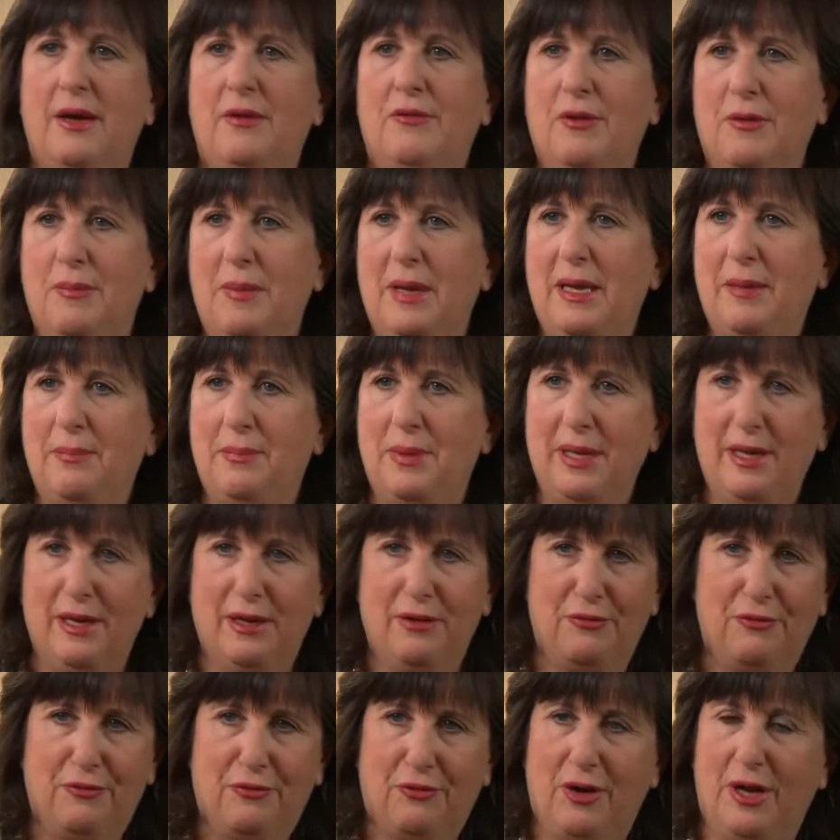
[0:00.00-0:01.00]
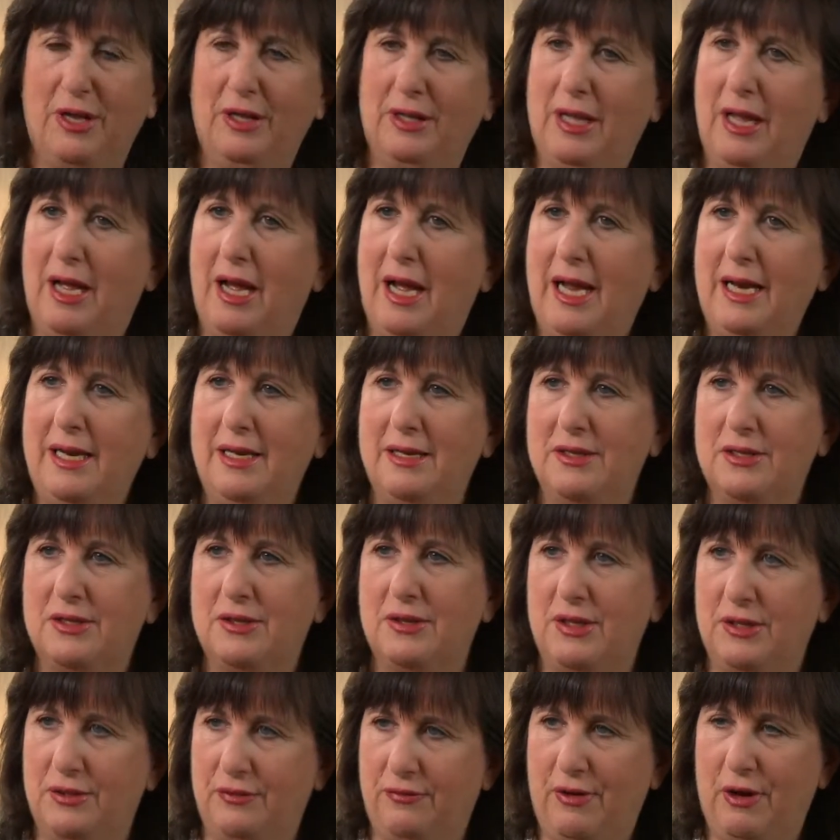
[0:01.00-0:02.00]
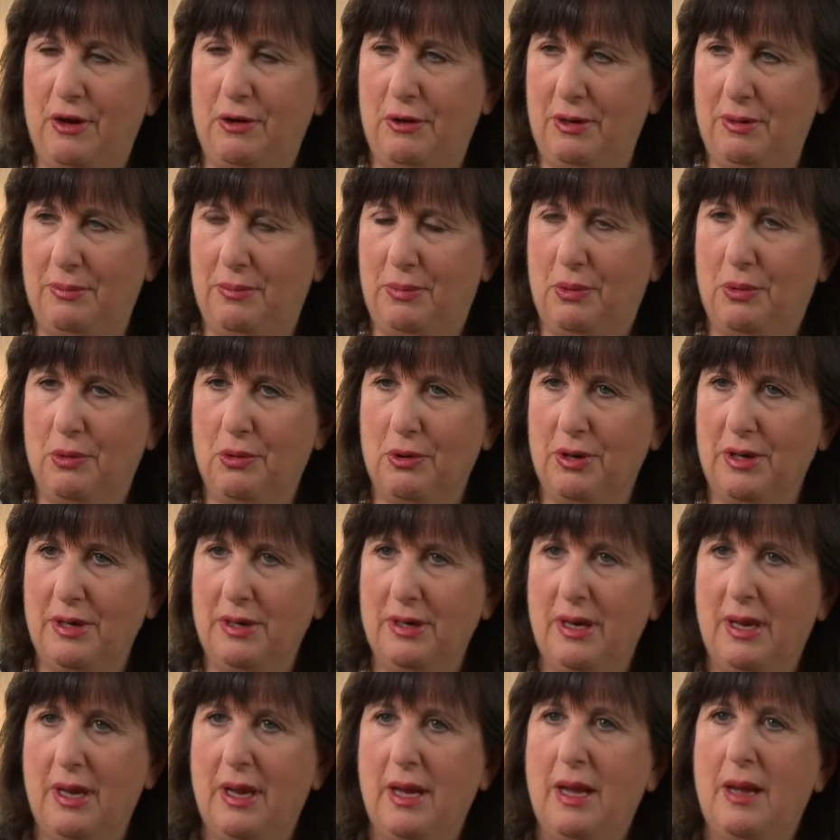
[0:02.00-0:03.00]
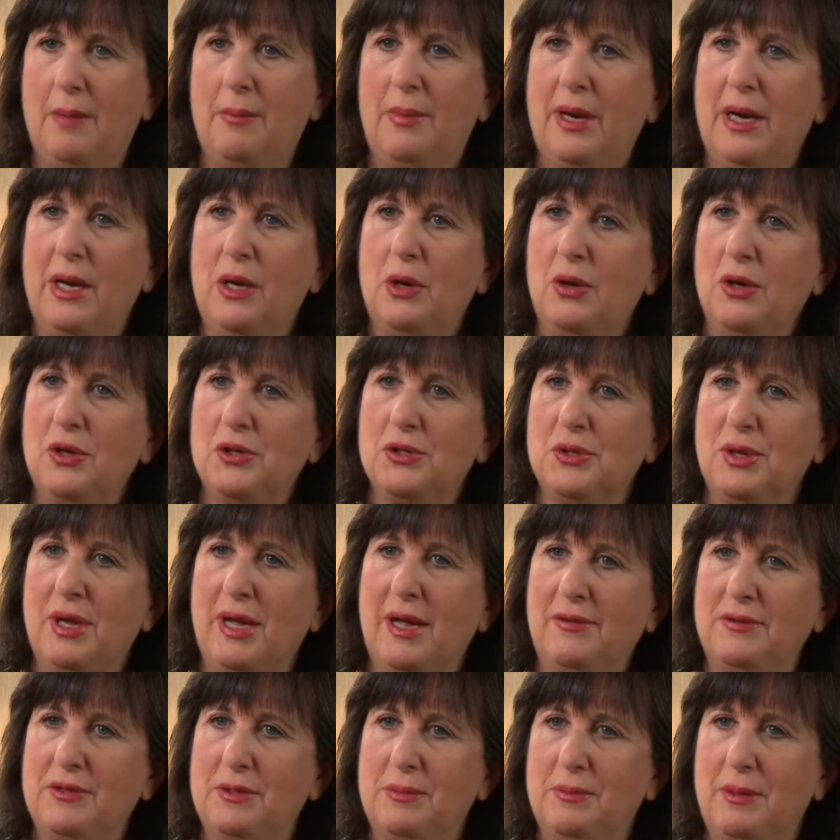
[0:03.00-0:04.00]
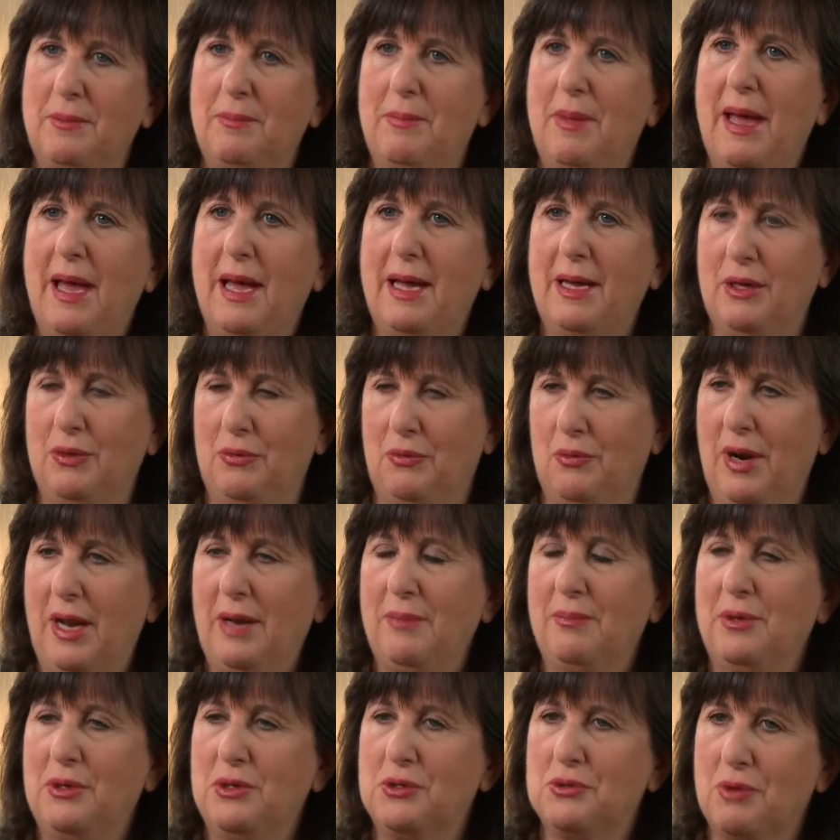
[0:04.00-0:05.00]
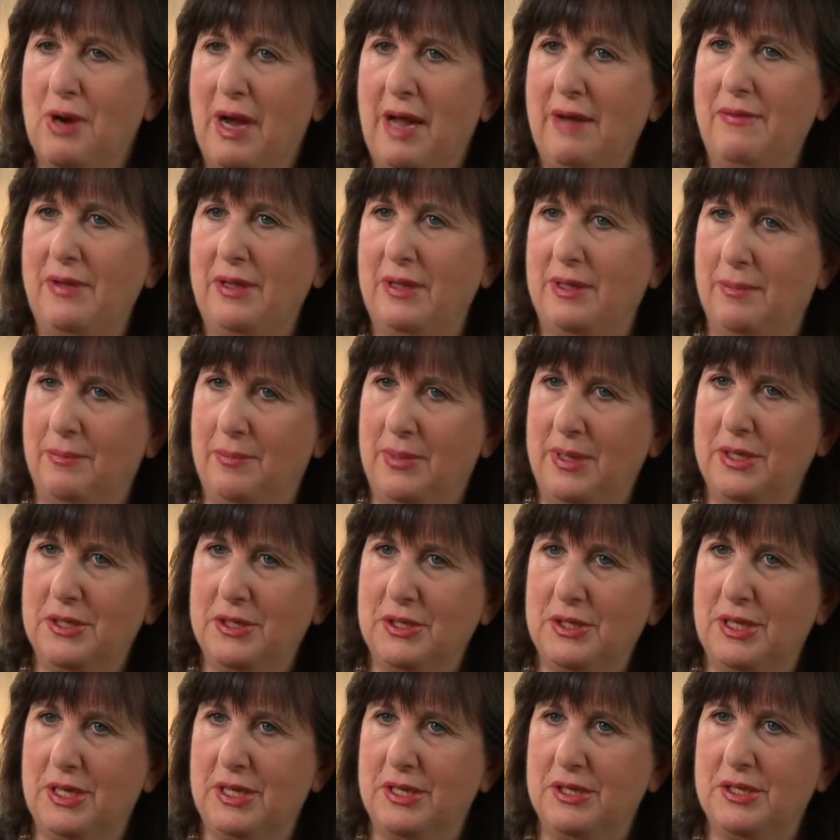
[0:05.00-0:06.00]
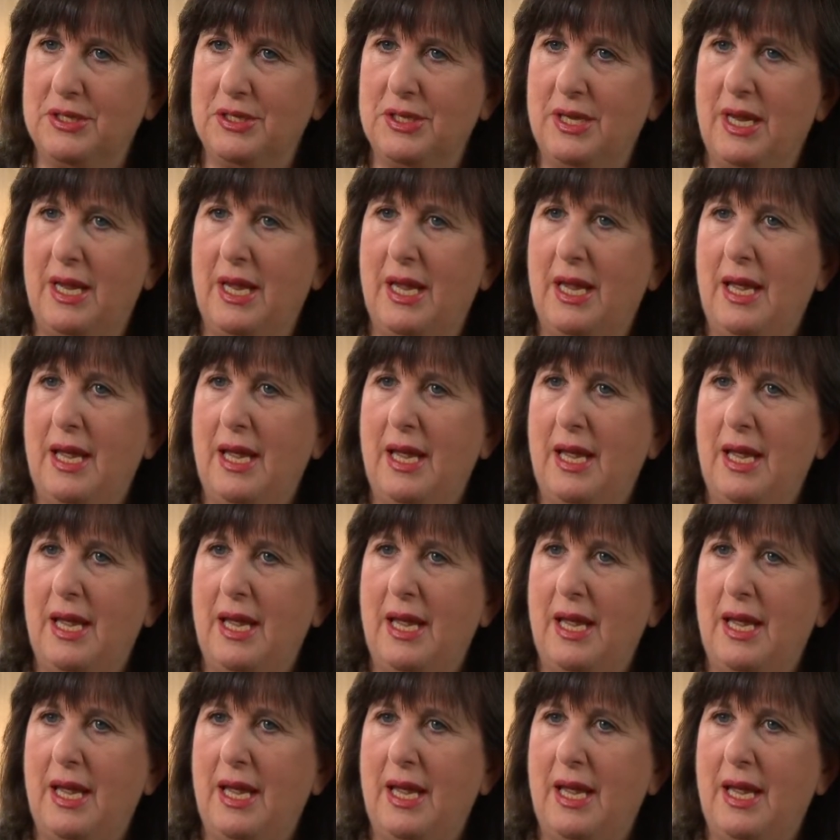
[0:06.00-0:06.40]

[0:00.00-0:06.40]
For me, being in front line is very important, but I also have to be back in Redmond driving the business.